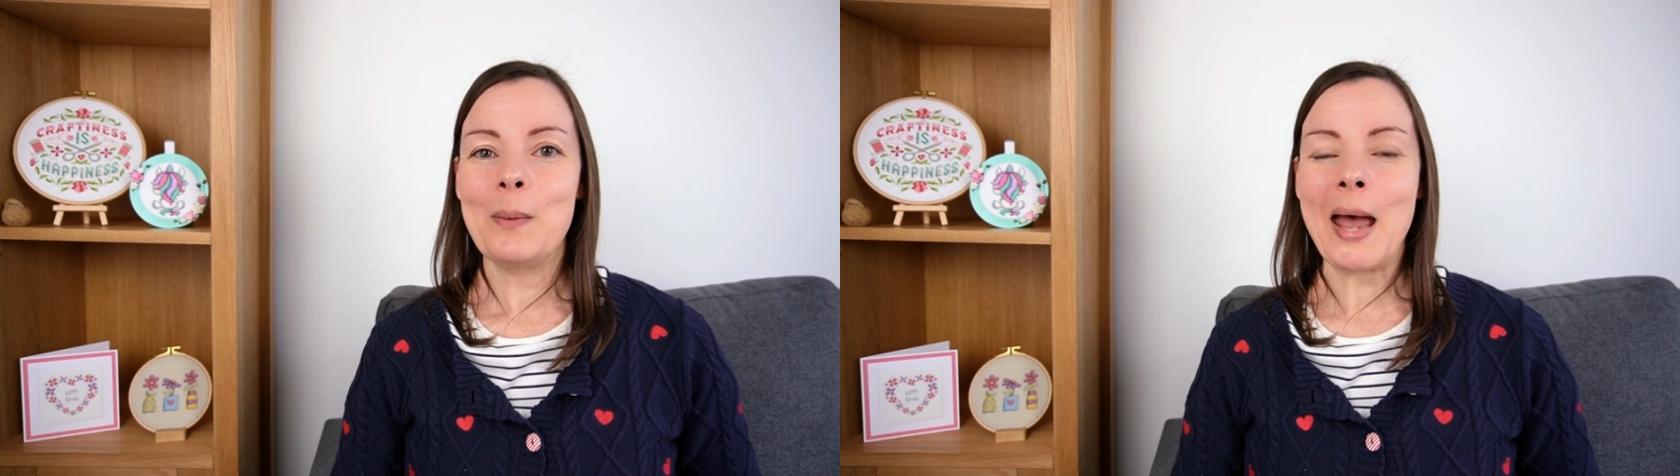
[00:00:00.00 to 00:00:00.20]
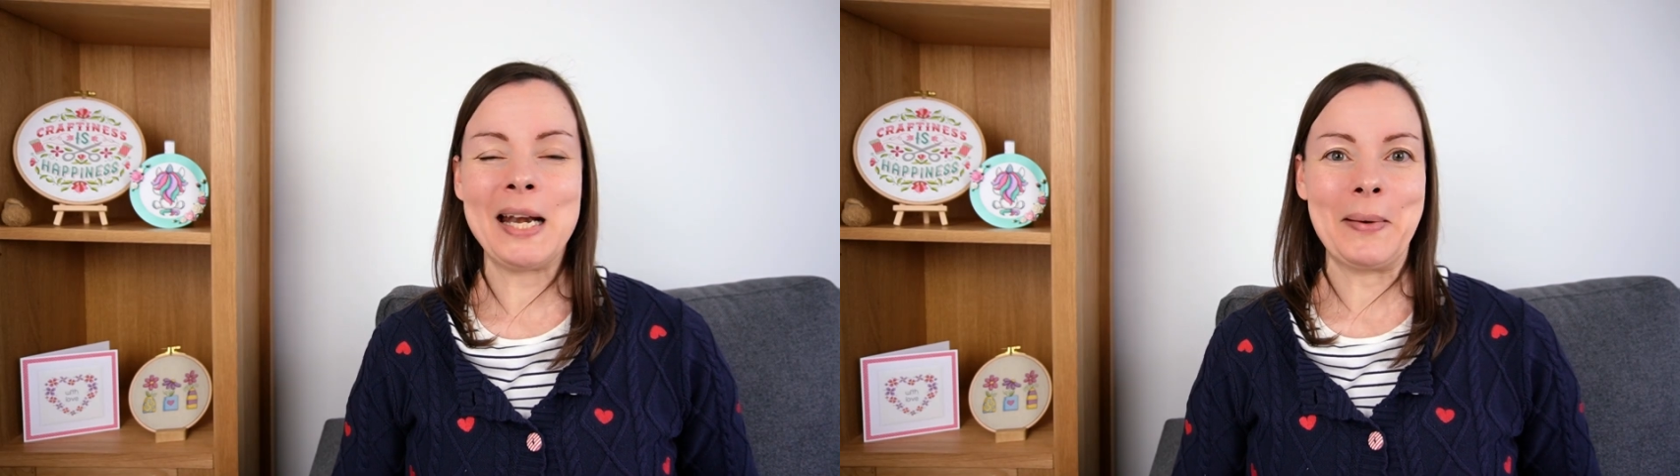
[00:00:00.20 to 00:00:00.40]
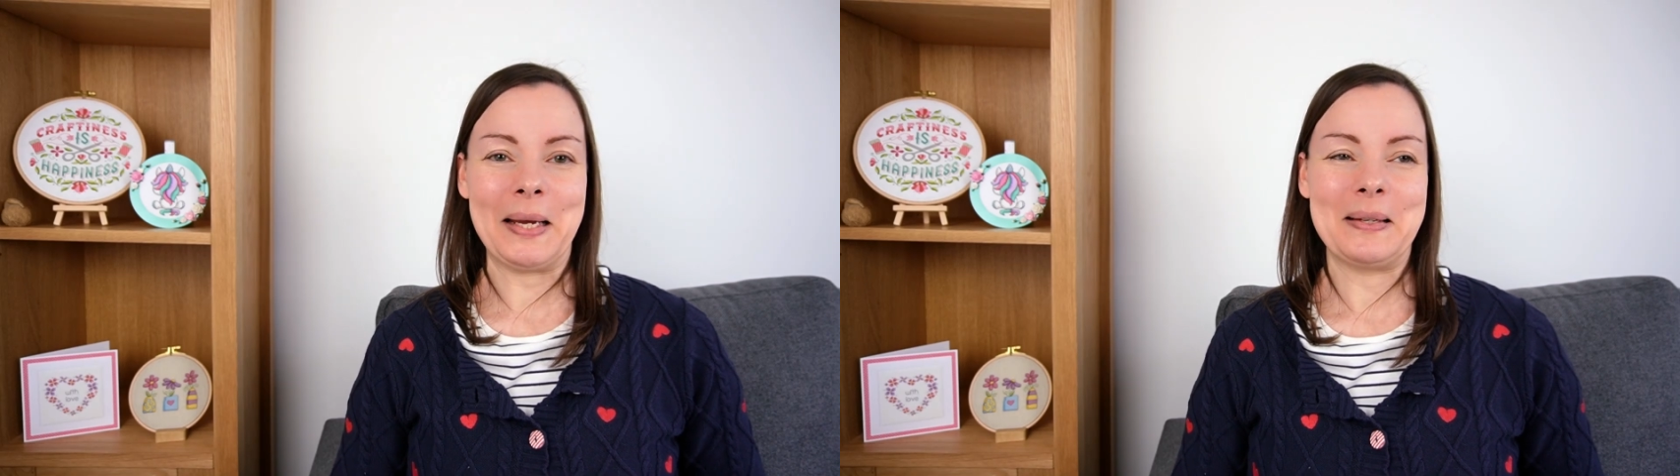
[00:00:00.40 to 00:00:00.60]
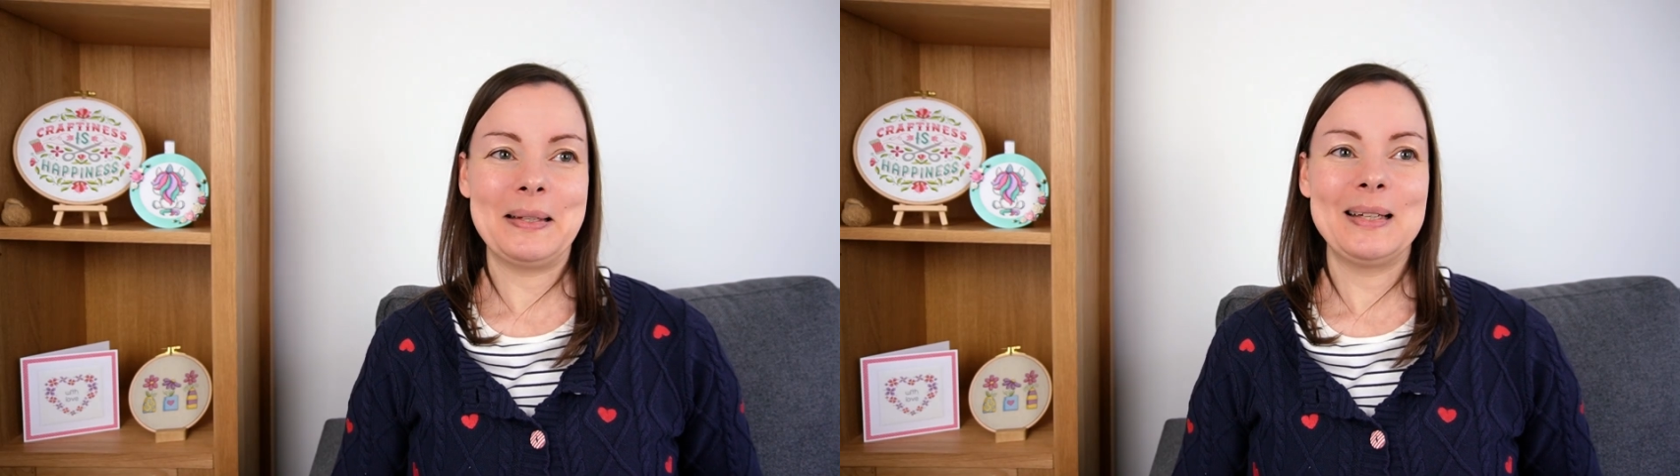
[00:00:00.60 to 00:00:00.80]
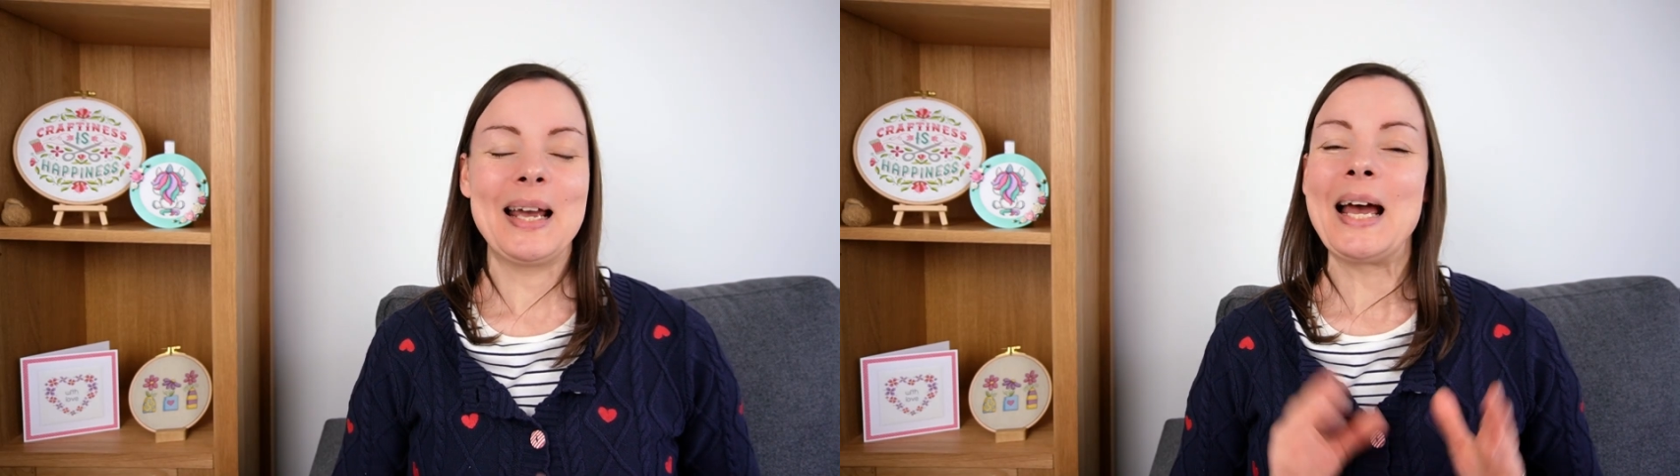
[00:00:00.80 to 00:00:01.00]
Anyway,
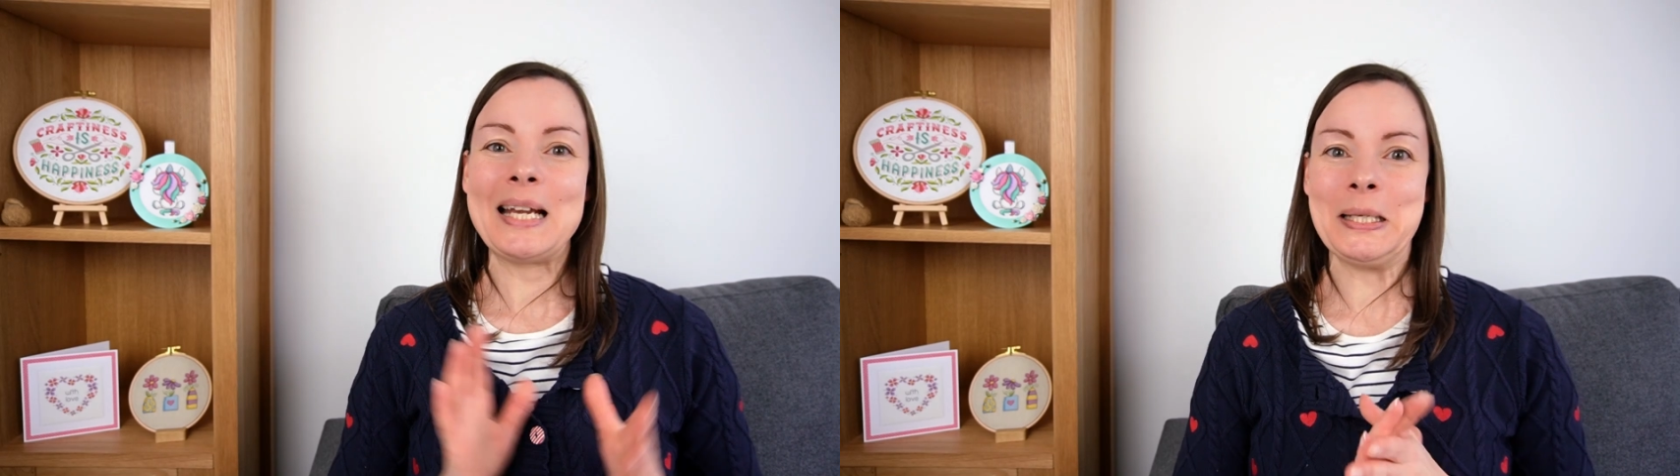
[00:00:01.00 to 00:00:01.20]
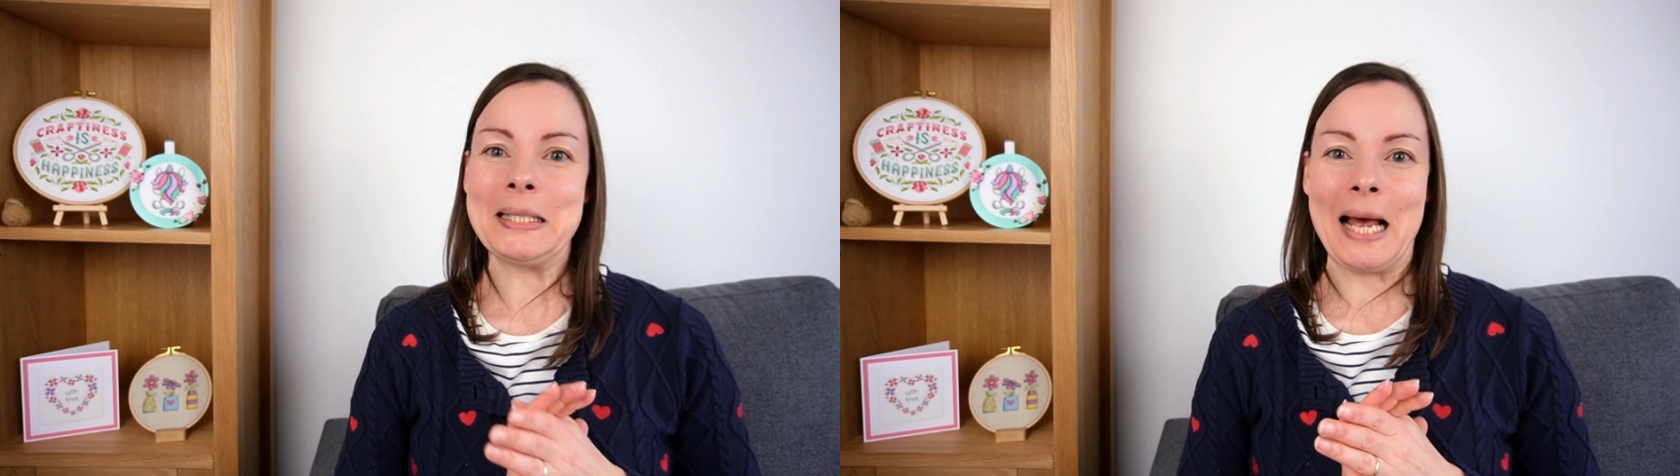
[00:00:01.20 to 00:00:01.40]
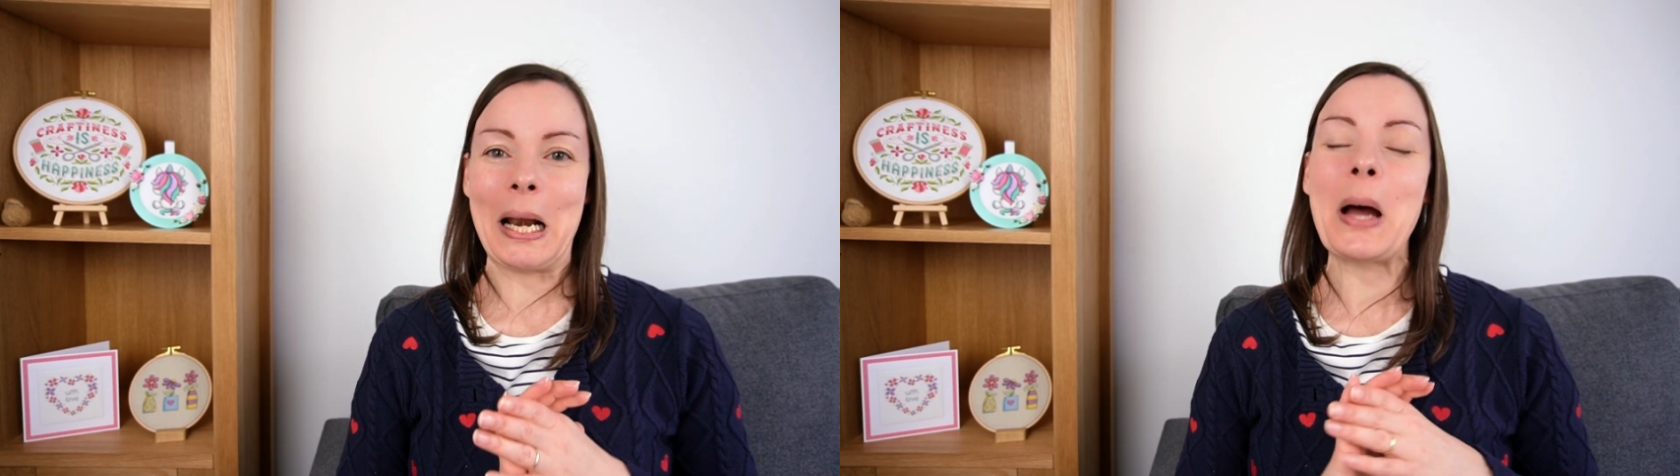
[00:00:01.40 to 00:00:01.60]
as you can tell,